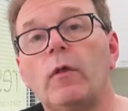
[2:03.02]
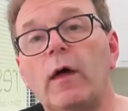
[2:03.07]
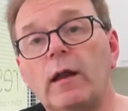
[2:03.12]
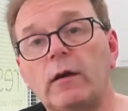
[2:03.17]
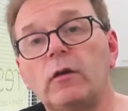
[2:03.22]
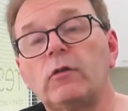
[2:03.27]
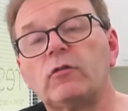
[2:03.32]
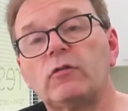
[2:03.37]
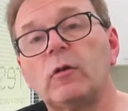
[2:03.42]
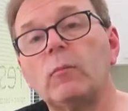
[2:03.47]

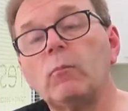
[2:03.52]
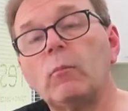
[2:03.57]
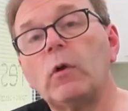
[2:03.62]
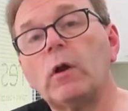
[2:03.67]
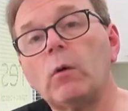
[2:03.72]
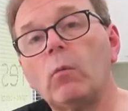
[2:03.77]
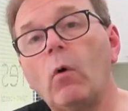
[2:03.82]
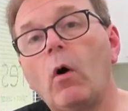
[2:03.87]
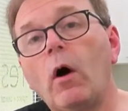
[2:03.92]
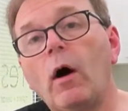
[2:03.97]
that is
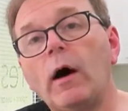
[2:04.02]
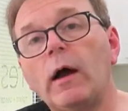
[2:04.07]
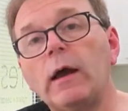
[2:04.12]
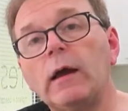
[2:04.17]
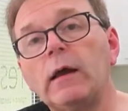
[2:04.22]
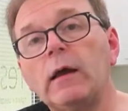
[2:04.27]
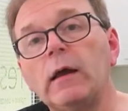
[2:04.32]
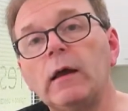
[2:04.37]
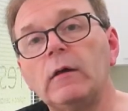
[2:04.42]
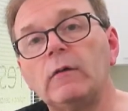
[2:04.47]
simply
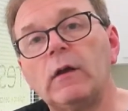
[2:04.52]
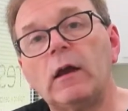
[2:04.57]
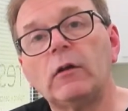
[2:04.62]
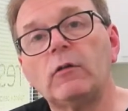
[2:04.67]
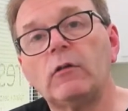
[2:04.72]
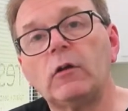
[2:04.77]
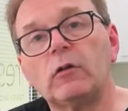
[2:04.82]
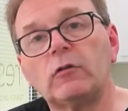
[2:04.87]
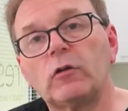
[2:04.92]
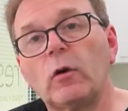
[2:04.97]
why
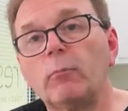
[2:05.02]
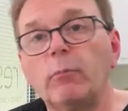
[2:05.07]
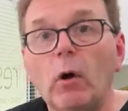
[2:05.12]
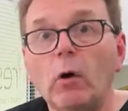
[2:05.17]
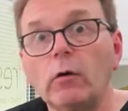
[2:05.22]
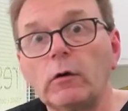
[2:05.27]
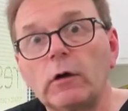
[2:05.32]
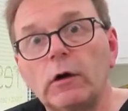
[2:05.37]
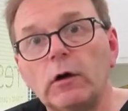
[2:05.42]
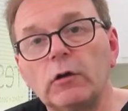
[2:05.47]
dentists are
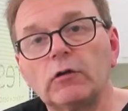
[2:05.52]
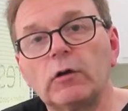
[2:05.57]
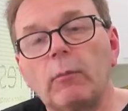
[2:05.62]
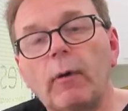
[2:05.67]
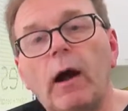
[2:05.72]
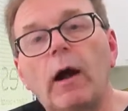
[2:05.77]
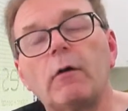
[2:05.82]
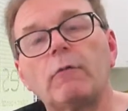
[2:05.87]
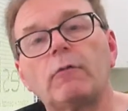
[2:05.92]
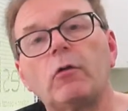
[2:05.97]
bonkers
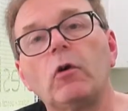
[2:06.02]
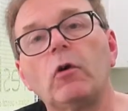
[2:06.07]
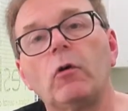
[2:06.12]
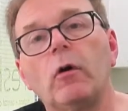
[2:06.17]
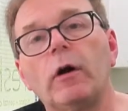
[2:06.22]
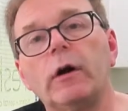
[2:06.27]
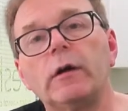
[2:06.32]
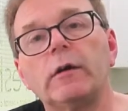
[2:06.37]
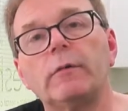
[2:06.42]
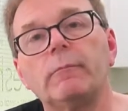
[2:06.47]
about
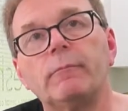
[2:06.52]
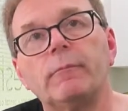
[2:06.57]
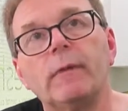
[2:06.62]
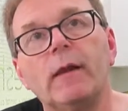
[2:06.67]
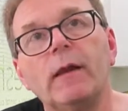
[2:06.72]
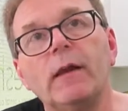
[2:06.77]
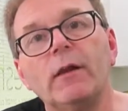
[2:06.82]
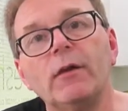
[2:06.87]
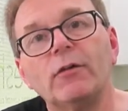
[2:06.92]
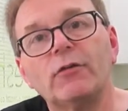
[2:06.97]
fluoride.
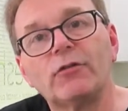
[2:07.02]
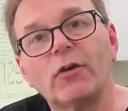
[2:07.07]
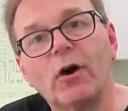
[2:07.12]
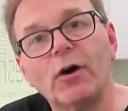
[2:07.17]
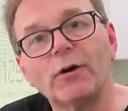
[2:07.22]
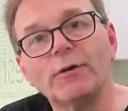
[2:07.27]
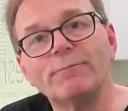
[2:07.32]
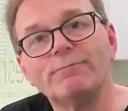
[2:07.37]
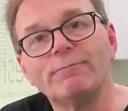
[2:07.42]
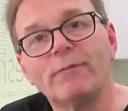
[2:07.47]

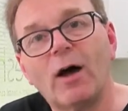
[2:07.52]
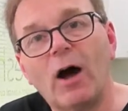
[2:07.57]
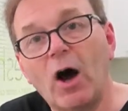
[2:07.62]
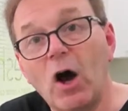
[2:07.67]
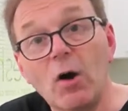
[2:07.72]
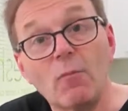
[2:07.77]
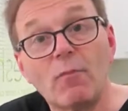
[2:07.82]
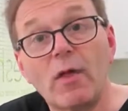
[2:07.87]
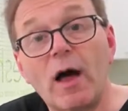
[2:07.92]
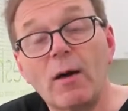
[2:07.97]
So I
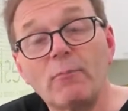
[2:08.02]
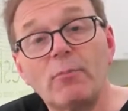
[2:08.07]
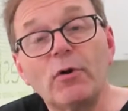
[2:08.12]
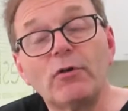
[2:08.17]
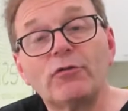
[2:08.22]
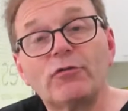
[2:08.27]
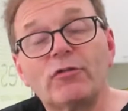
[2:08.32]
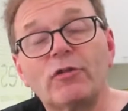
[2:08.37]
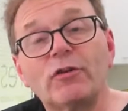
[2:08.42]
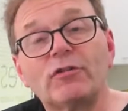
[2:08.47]
hope that
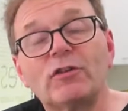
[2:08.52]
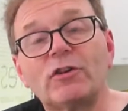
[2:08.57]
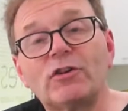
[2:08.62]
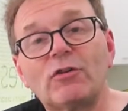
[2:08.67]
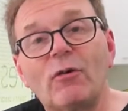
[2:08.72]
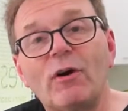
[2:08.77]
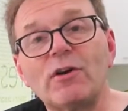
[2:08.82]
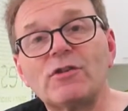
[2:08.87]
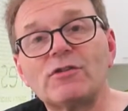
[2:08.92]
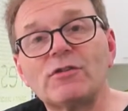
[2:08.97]
puts the
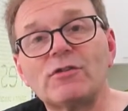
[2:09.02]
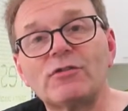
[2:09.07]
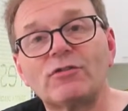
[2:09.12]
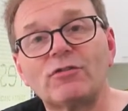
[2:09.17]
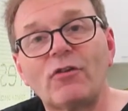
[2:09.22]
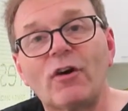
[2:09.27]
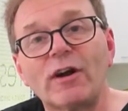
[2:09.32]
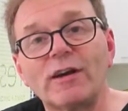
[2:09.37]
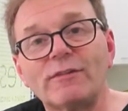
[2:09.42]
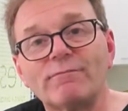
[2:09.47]
situation
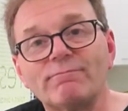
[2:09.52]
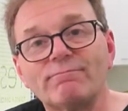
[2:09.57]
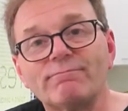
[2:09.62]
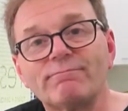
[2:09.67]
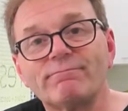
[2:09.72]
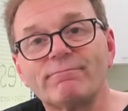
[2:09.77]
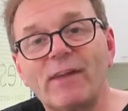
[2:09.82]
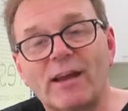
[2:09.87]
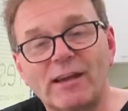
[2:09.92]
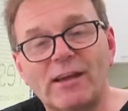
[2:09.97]
straight.
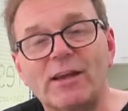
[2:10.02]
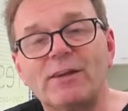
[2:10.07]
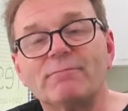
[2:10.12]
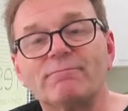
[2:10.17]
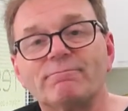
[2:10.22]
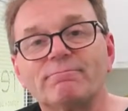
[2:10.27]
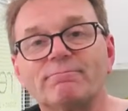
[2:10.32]
Thank you.